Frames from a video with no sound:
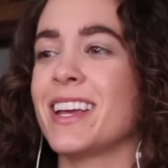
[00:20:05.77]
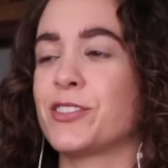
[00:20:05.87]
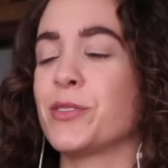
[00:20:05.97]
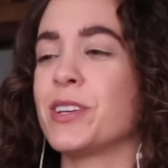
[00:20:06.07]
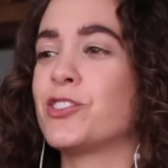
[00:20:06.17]
Yeah,
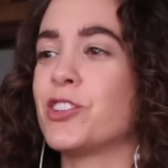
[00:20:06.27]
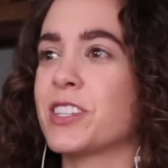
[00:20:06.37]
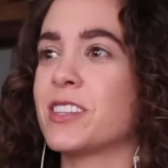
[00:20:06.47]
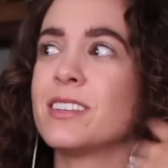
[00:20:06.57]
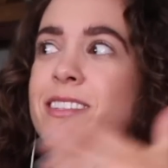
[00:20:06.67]
so he's
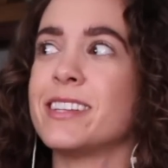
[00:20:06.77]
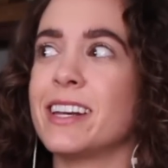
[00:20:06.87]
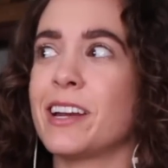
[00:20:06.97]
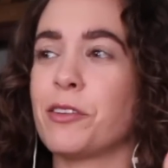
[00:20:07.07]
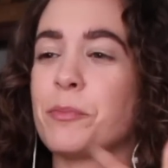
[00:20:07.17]
just
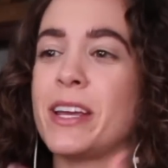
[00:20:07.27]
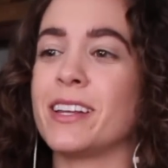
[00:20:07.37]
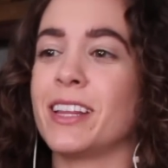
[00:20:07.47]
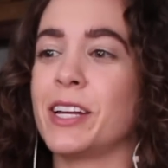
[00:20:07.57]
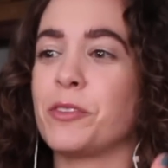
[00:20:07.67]
sinning
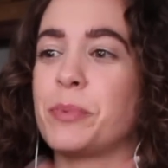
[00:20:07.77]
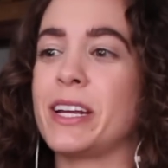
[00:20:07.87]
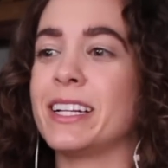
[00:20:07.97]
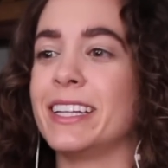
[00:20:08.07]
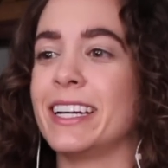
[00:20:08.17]
repeatedly and
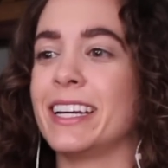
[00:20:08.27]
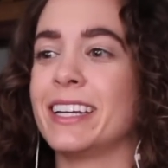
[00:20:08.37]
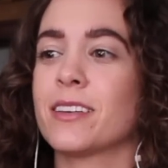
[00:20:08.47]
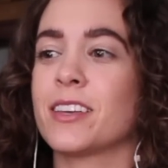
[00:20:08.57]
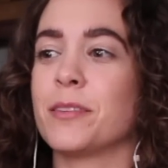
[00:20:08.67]

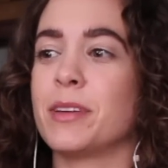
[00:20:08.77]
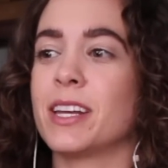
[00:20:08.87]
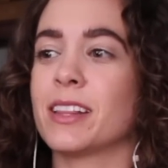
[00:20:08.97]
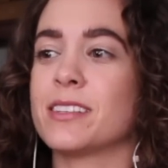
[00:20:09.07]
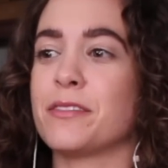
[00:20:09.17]
repeatedly,
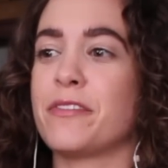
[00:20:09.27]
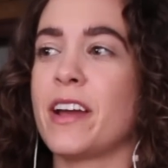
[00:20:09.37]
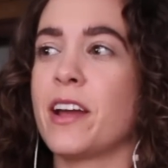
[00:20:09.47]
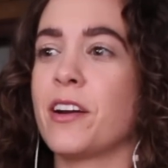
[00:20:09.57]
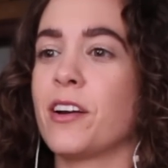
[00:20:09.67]
committing this
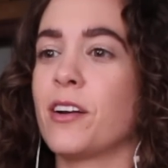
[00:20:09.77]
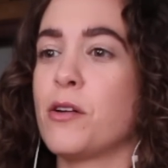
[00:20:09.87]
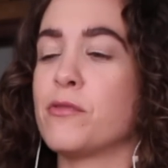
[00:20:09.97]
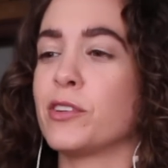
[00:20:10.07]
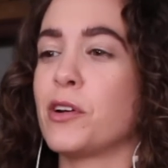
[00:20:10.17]
affair
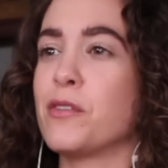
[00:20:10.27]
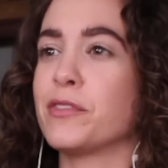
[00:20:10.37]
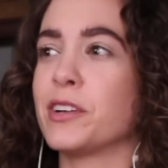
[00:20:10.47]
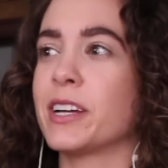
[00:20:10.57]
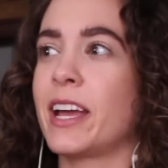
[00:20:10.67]
over and
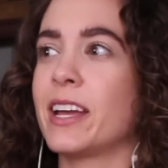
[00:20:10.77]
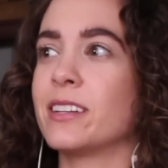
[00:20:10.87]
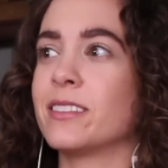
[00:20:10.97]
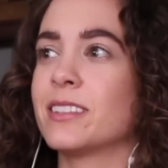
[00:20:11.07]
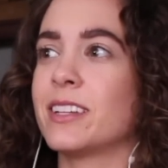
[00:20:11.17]
over
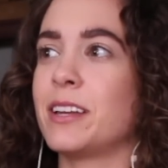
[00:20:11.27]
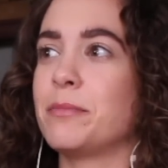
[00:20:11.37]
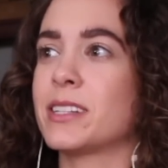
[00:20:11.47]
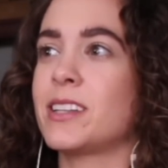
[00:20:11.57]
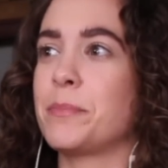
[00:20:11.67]
again, getting
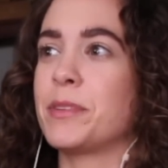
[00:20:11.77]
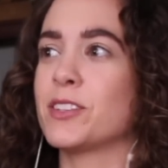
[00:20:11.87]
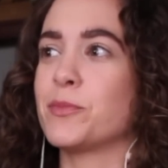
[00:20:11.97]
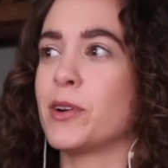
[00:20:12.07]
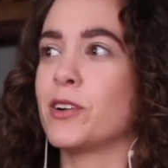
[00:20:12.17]
mixed up in
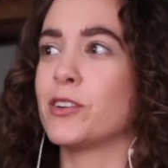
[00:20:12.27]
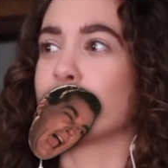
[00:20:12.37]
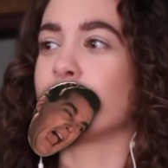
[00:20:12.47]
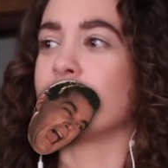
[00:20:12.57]
this murder.